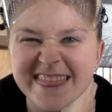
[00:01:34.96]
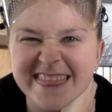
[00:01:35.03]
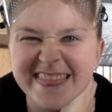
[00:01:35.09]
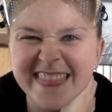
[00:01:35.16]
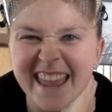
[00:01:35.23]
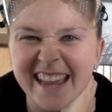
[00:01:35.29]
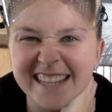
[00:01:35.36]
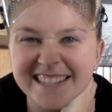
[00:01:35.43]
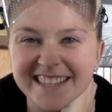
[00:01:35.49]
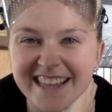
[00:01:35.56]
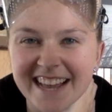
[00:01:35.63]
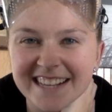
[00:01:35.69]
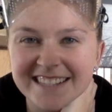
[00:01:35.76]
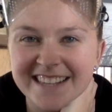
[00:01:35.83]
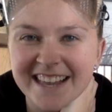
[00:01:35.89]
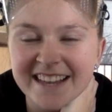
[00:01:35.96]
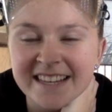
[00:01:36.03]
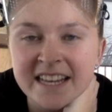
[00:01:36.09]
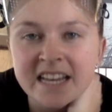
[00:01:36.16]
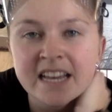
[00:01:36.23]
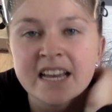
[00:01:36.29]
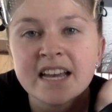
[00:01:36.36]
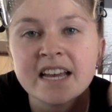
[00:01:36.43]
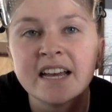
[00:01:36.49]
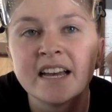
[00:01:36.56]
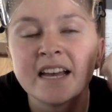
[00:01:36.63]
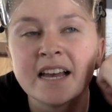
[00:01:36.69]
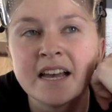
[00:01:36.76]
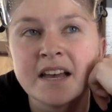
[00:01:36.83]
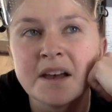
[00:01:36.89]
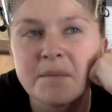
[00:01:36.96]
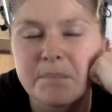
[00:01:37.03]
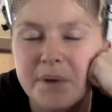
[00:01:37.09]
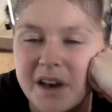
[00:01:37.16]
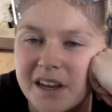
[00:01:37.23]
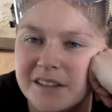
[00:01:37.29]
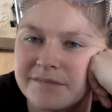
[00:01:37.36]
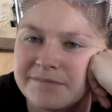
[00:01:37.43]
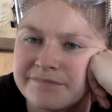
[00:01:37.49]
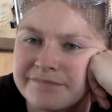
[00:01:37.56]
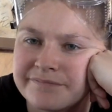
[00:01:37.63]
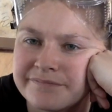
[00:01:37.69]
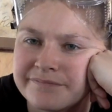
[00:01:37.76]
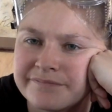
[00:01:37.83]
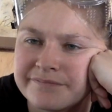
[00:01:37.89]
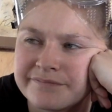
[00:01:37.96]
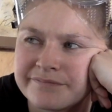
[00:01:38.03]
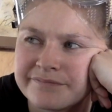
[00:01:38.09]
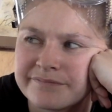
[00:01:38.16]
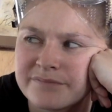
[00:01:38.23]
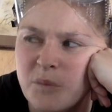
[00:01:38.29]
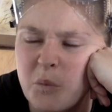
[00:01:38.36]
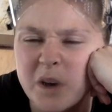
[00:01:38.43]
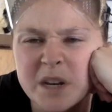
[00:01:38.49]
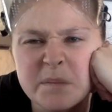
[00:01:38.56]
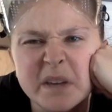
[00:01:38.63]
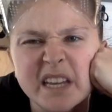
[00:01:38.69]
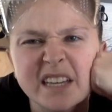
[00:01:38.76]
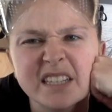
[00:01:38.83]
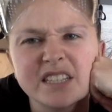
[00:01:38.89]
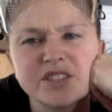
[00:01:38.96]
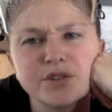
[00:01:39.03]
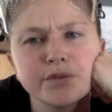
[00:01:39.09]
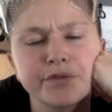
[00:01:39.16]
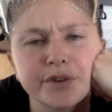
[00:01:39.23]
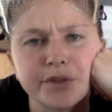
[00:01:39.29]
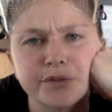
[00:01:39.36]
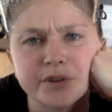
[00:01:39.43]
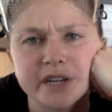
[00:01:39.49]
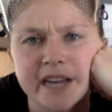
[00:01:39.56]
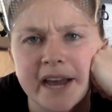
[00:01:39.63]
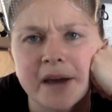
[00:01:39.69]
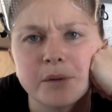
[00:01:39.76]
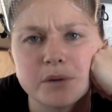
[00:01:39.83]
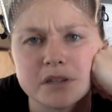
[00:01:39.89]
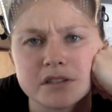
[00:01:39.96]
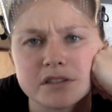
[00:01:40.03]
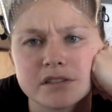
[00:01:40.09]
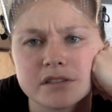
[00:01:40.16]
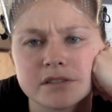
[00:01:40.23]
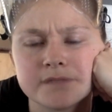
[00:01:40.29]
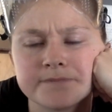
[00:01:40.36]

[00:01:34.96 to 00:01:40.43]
Thanks, Alexa. But what am I gonna do for 3 hours?